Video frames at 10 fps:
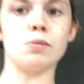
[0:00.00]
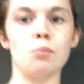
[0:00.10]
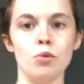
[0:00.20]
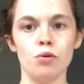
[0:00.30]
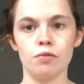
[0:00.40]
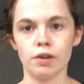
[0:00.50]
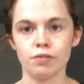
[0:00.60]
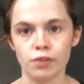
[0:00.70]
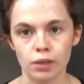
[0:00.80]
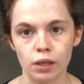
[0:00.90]
to move
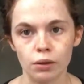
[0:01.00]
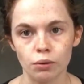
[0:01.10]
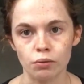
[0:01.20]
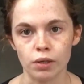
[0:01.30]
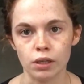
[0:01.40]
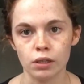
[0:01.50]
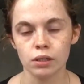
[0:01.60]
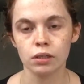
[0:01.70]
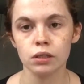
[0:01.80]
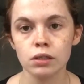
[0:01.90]
everything over
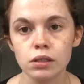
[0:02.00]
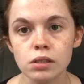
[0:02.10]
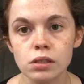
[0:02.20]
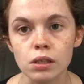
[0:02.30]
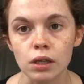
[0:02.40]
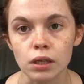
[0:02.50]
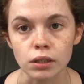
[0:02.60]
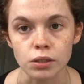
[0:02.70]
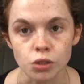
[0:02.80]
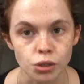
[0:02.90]
so that I
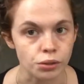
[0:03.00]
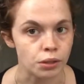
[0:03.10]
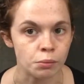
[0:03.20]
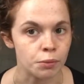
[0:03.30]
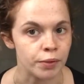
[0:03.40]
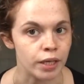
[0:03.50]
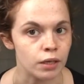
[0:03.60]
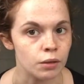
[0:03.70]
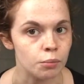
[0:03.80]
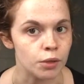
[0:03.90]
can show you my makeup,